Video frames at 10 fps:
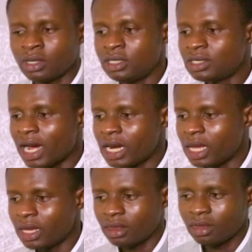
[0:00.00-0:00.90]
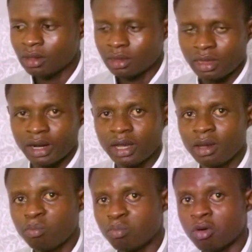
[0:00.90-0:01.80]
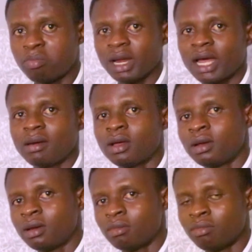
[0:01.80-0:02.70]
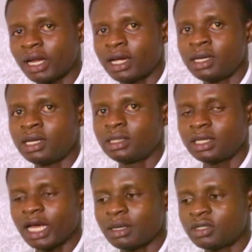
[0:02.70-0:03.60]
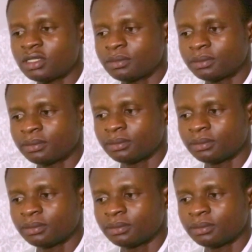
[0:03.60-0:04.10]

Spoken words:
These are the three popular blinding types.